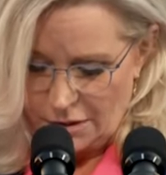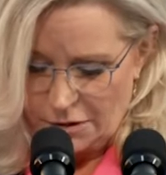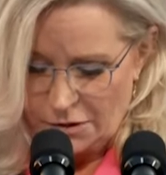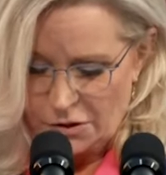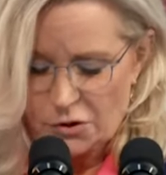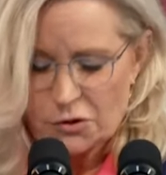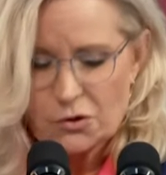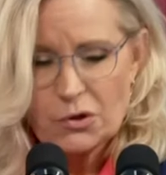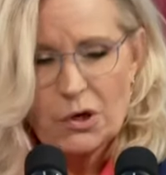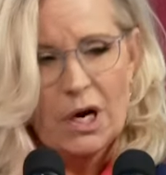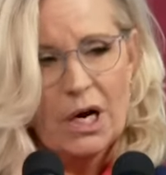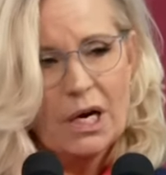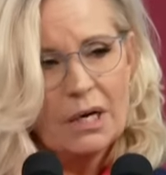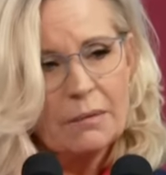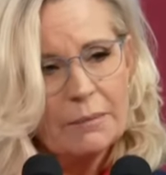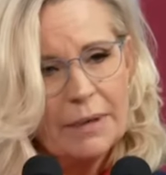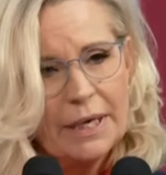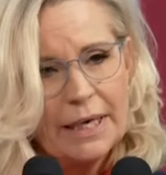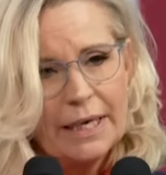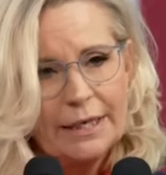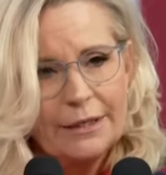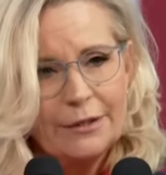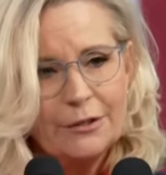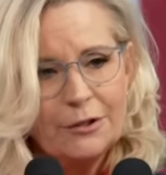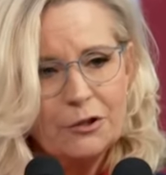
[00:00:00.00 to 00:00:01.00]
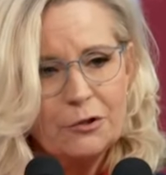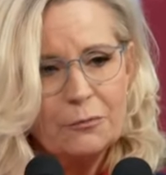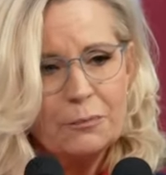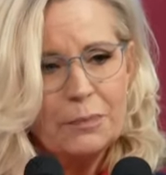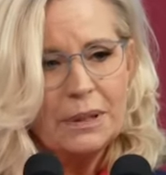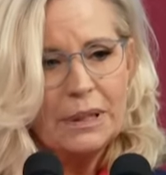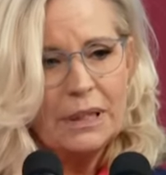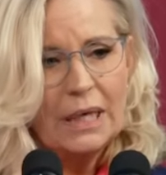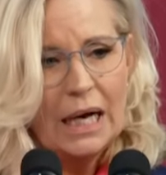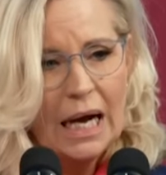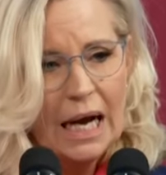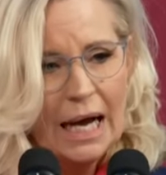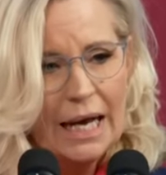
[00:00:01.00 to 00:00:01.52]
Strongmen who
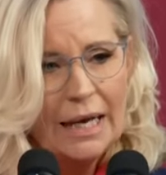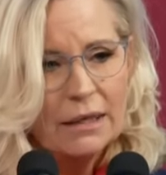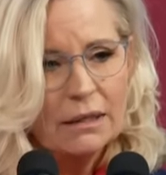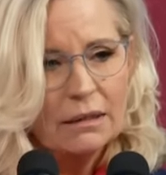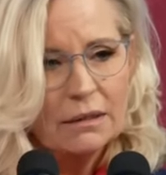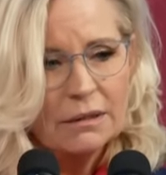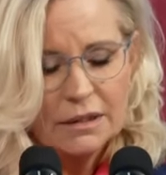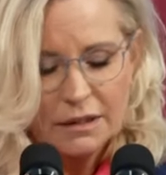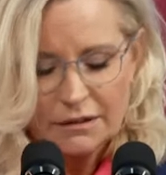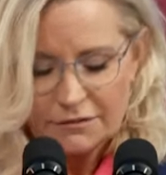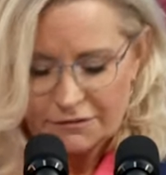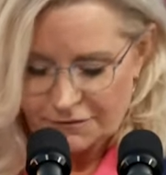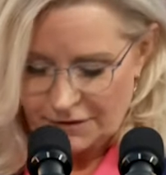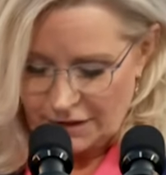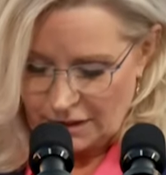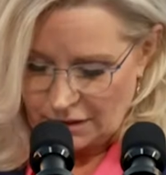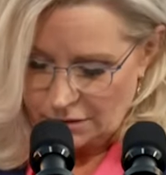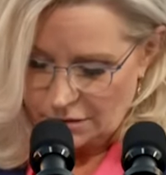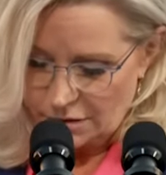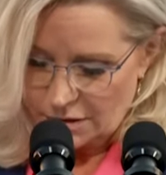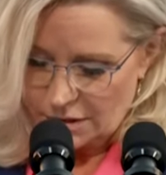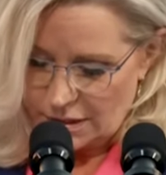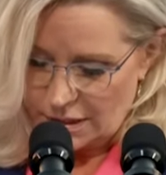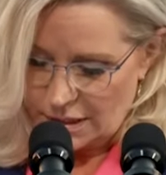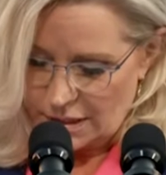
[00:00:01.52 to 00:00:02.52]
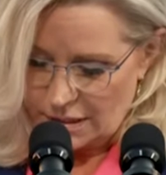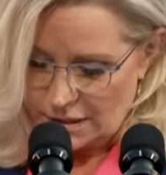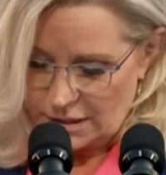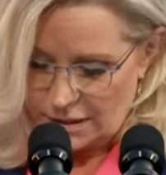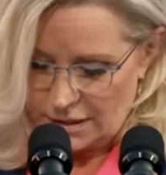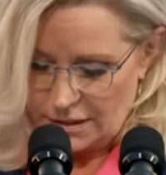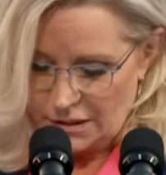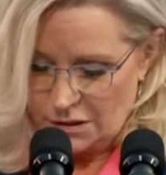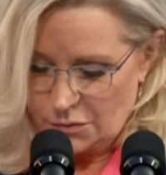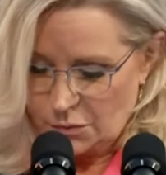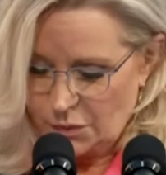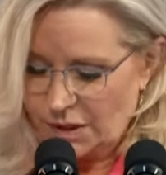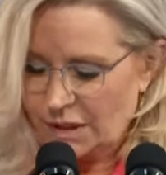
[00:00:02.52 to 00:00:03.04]
beguile their fellow
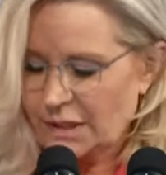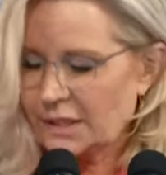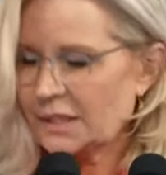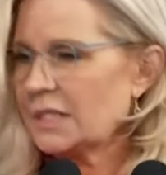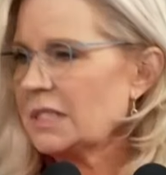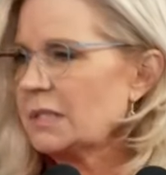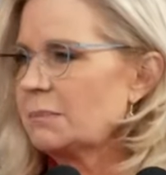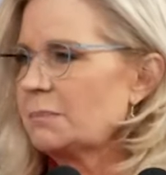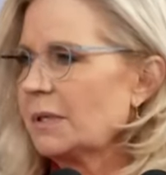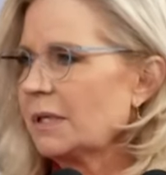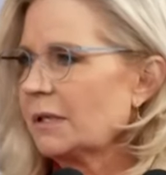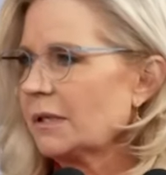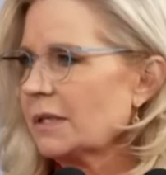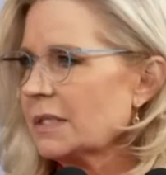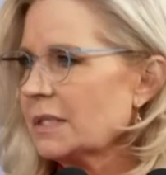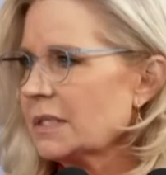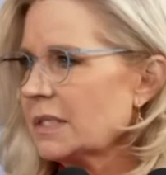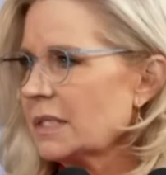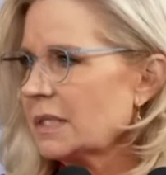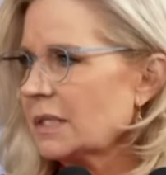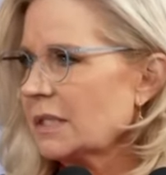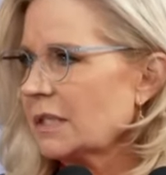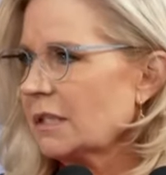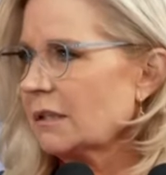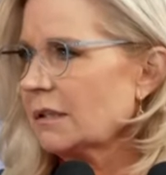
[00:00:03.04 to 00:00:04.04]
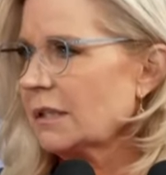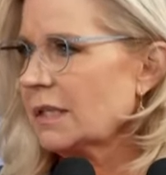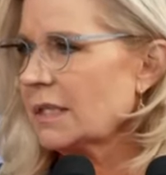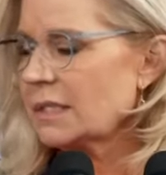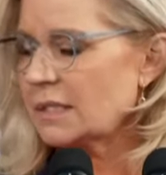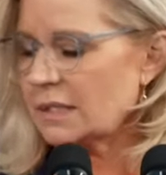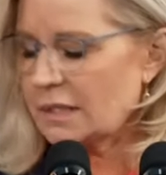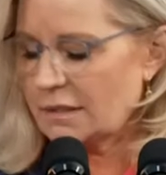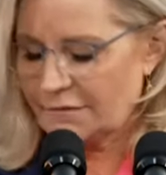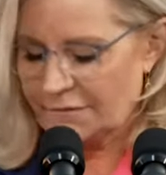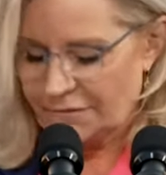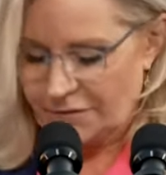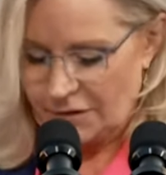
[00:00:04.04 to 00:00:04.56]
citizens with conspiracy theories
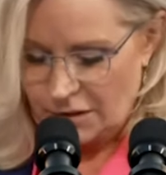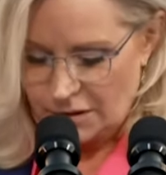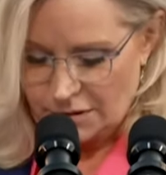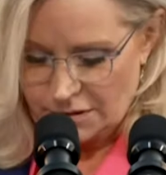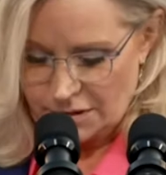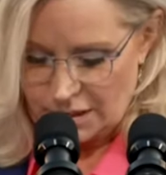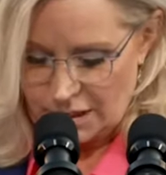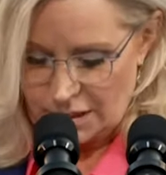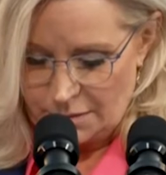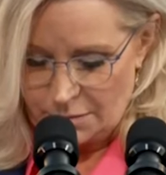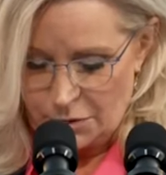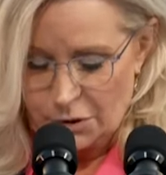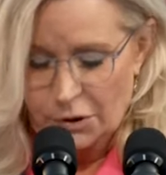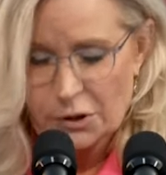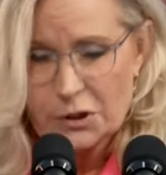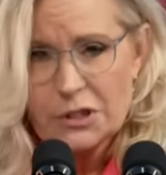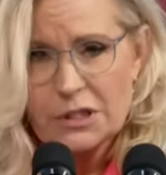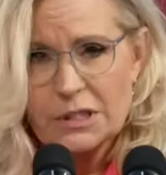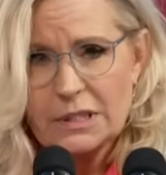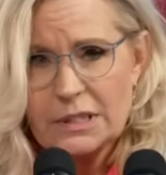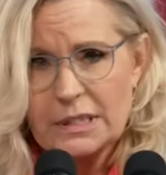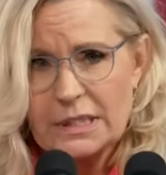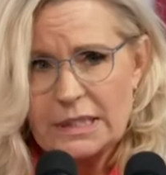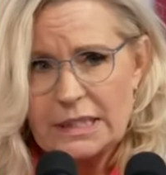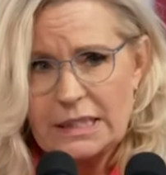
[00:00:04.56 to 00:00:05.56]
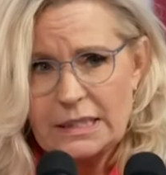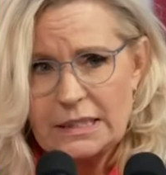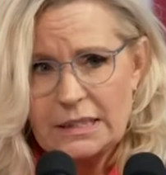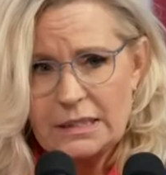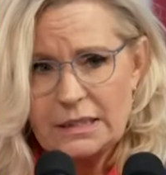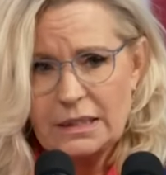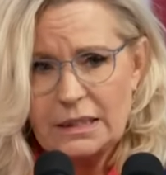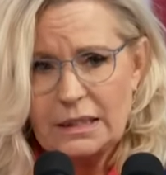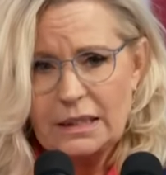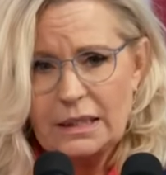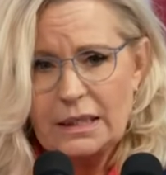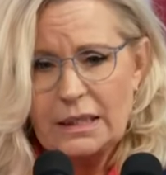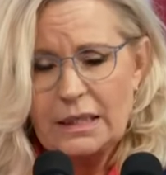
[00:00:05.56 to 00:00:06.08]
and false emergencies.
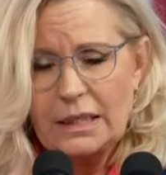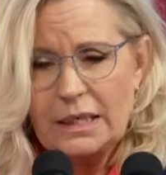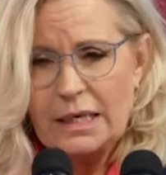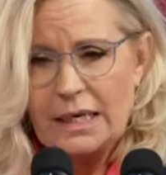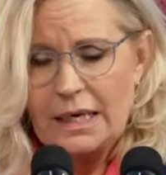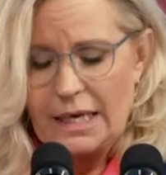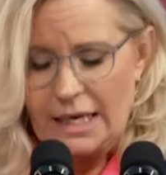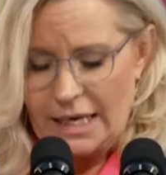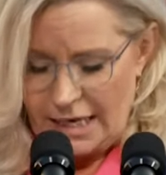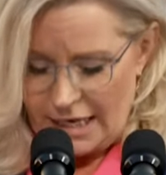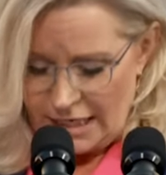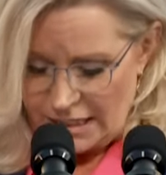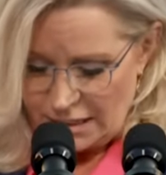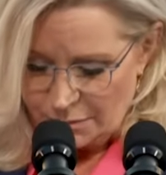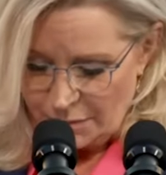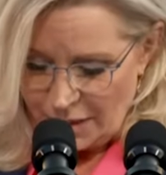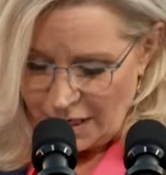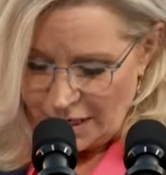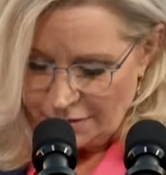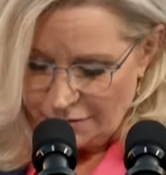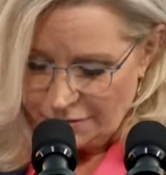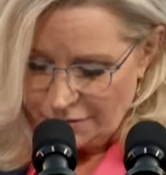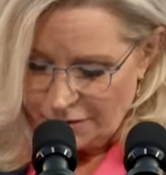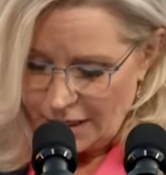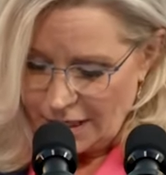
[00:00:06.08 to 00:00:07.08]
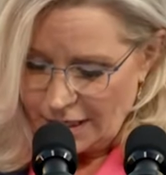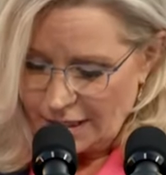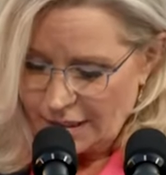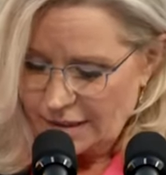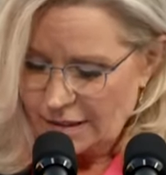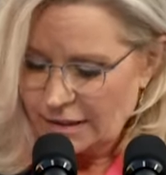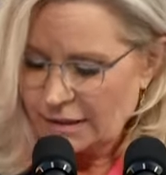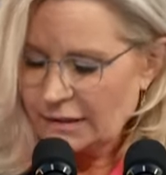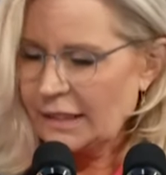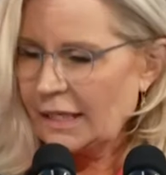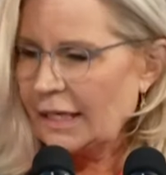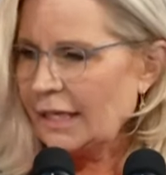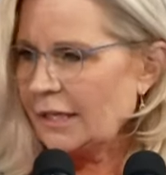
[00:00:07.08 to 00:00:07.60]
As my friend
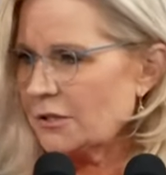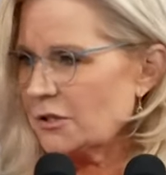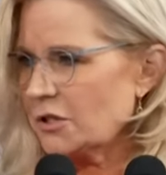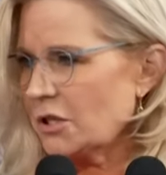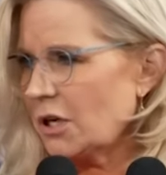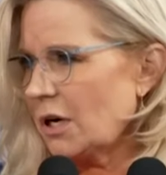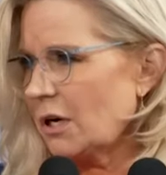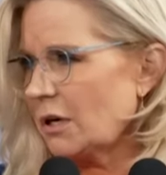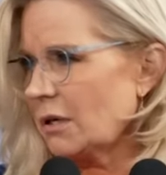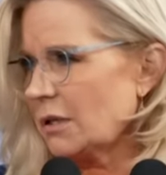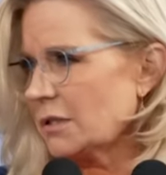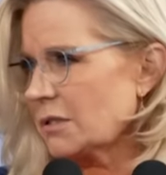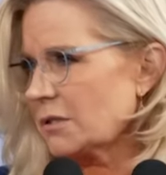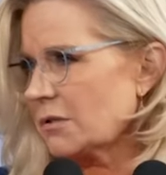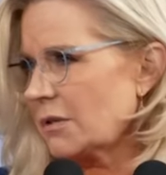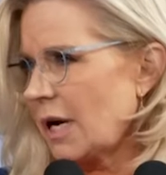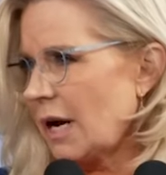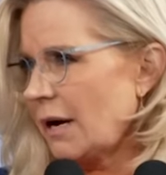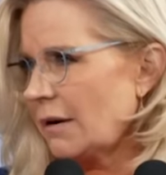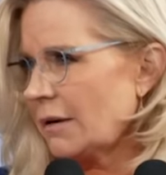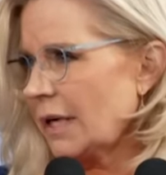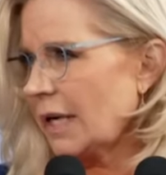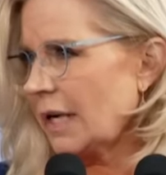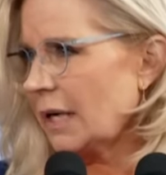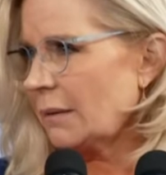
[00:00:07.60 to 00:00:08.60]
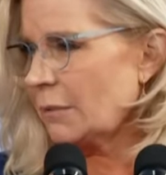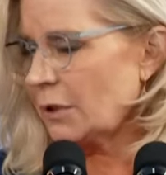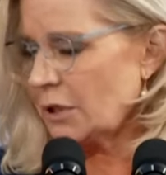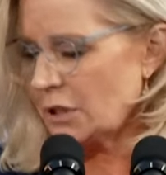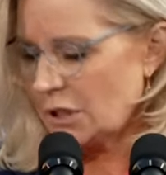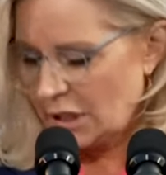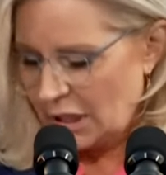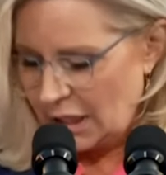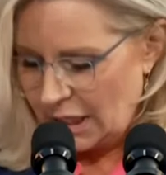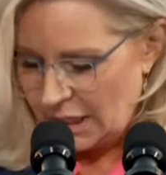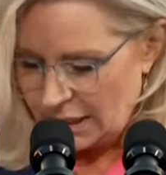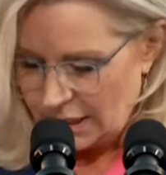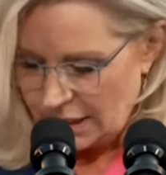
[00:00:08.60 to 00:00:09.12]
the late Charles Krauthammer
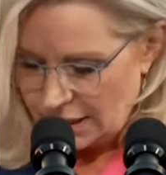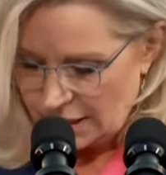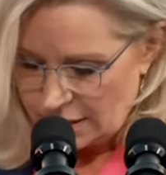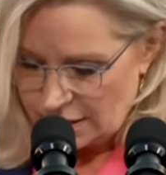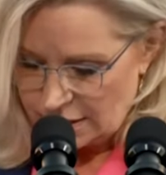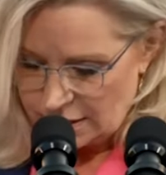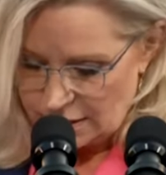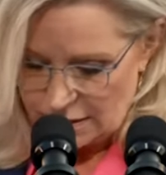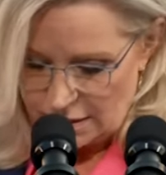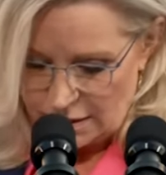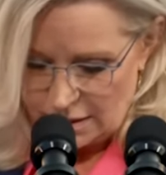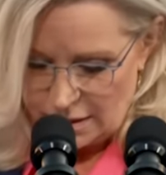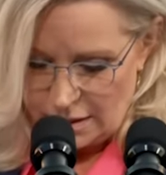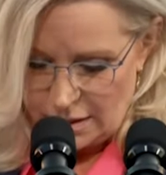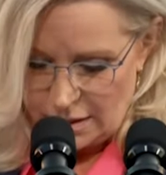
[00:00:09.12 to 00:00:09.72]
taught us,